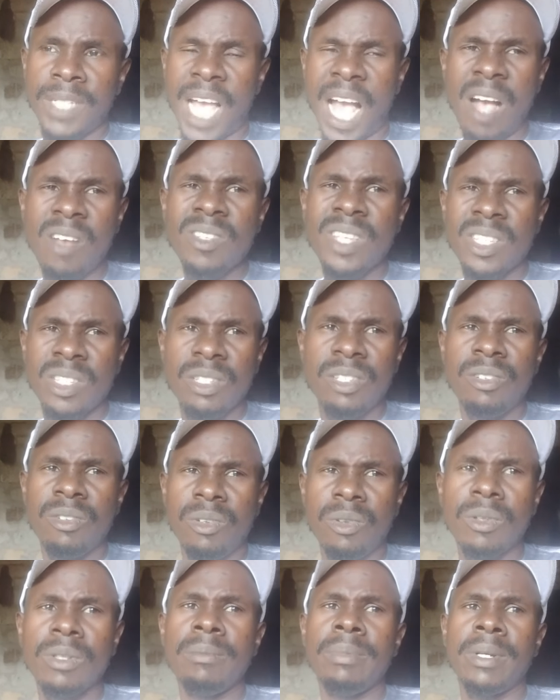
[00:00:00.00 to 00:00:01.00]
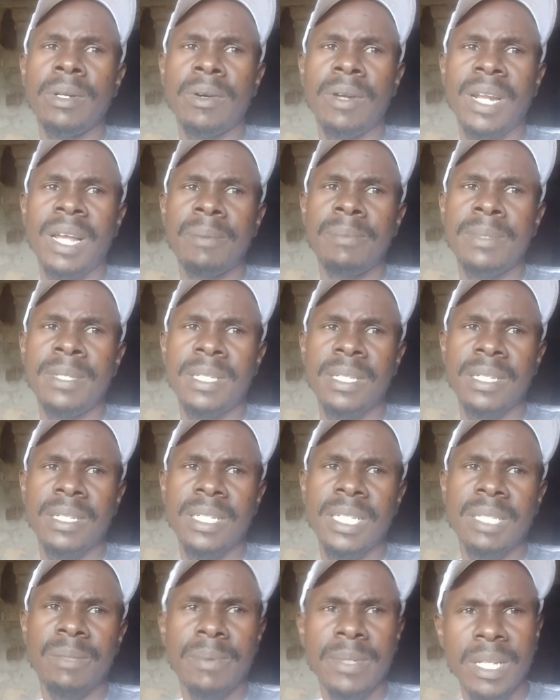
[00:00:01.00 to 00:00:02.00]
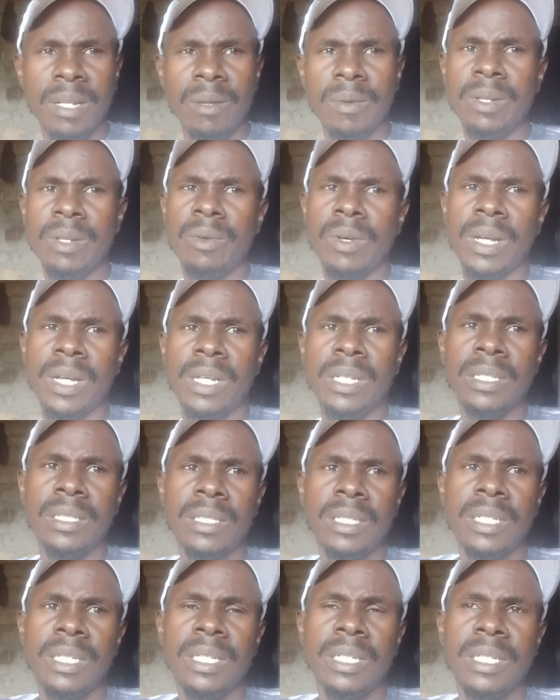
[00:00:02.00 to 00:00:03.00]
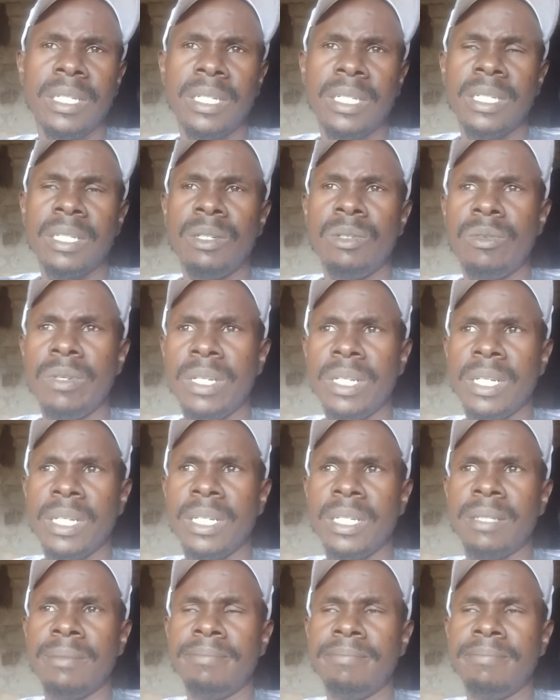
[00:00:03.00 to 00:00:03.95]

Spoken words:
Houses should not be collapsing, especially when you are doing